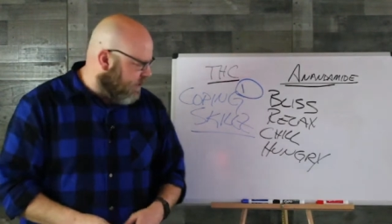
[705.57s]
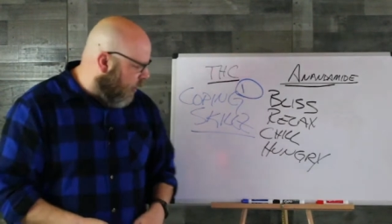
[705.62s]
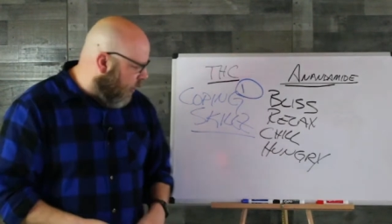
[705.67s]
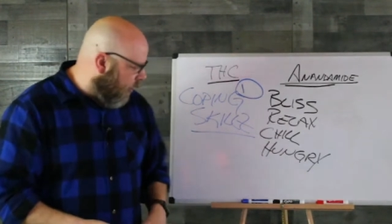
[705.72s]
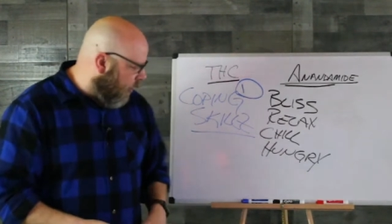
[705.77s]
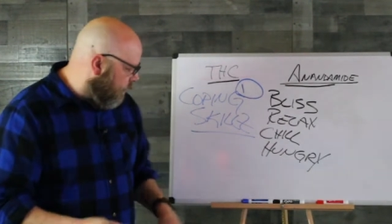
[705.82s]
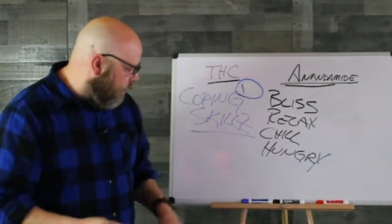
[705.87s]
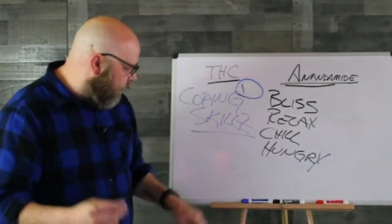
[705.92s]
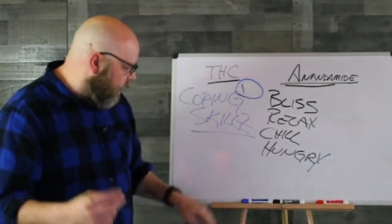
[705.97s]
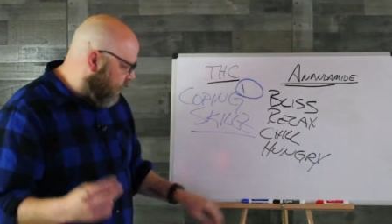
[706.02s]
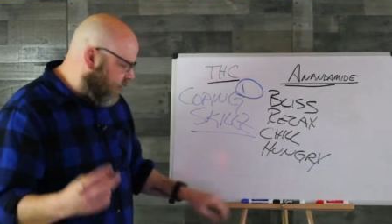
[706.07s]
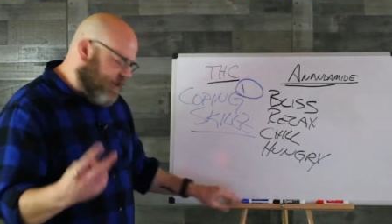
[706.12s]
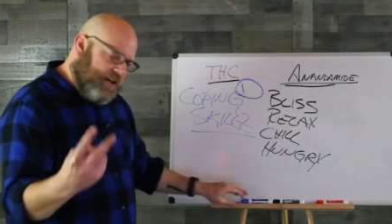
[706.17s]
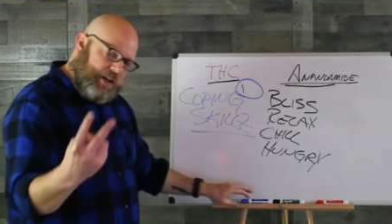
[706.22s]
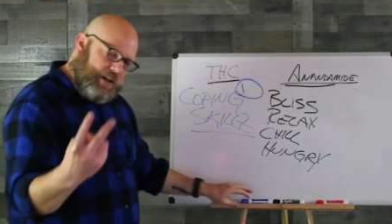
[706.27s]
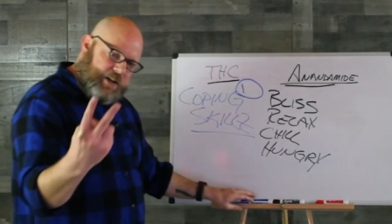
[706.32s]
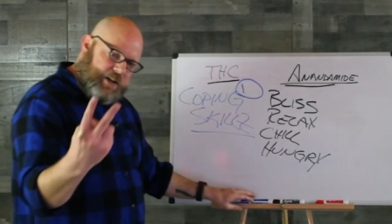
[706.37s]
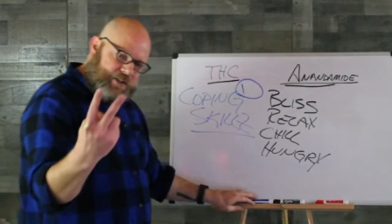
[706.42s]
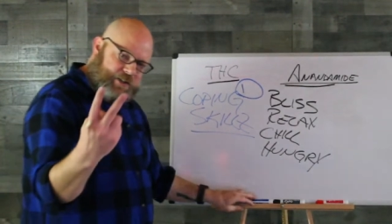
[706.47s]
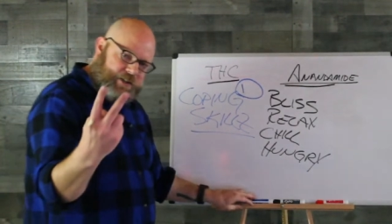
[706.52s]
all of our
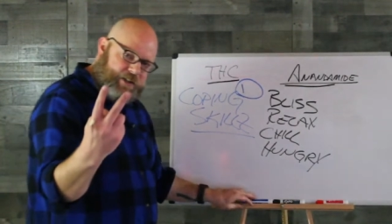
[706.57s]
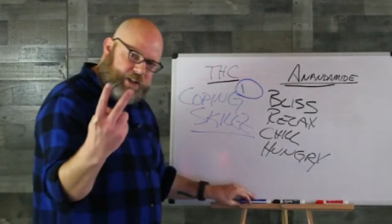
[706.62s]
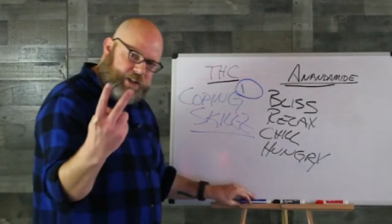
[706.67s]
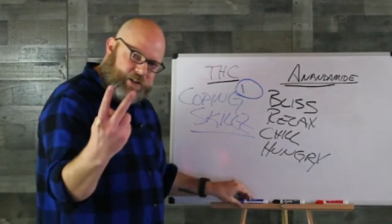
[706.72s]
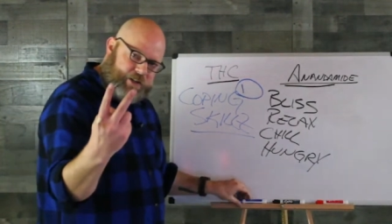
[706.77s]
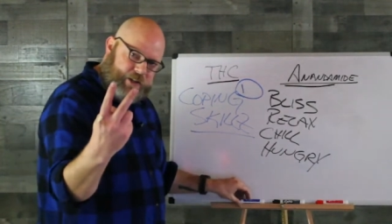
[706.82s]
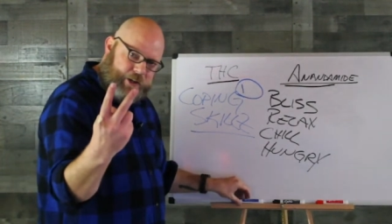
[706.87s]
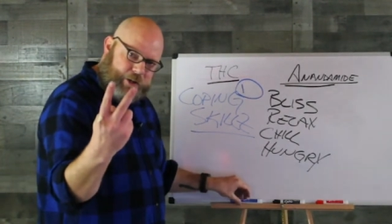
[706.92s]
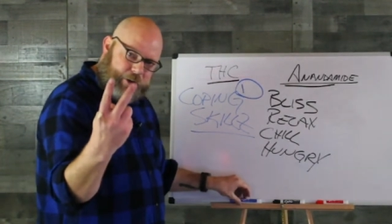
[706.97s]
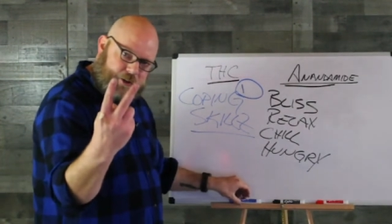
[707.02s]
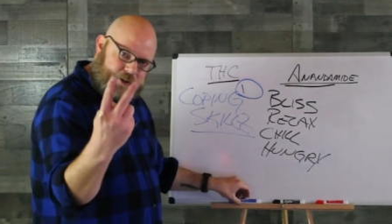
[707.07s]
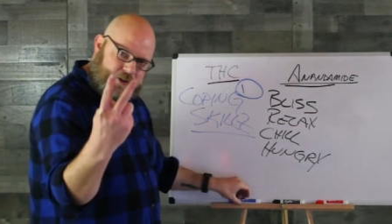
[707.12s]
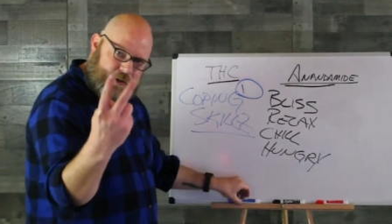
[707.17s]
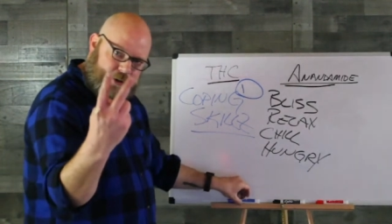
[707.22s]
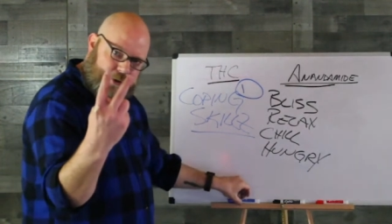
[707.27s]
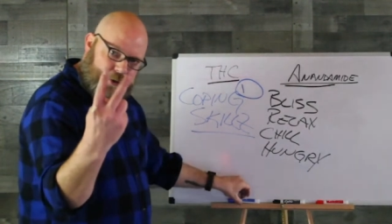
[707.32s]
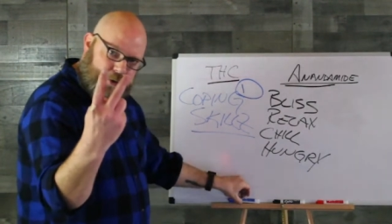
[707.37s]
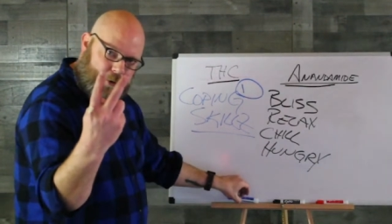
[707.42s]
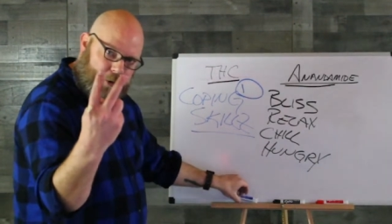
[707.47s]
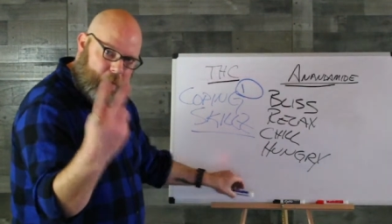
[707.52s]
teens to consider
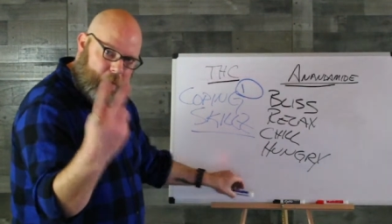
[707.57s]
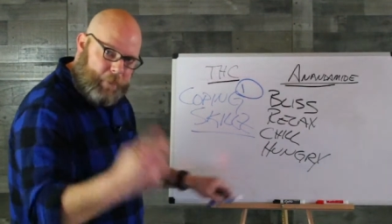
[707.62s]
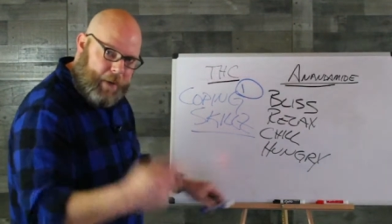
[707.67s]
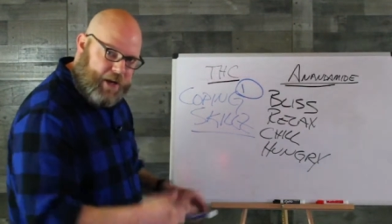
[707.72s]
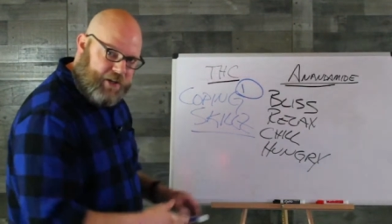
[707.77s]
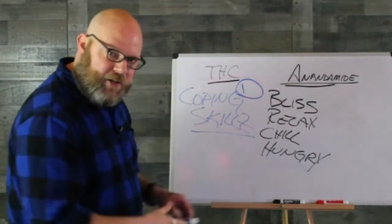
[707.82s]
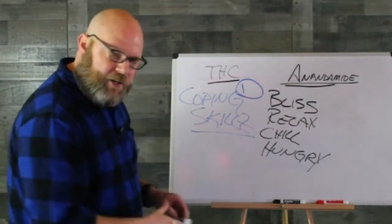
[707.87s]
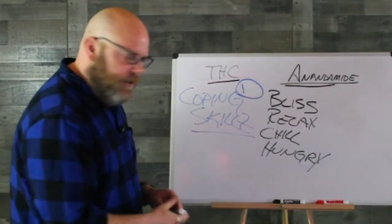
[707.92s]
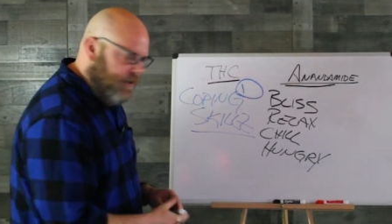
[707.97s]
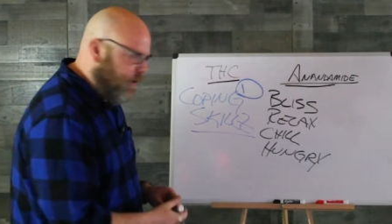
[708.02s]
two magic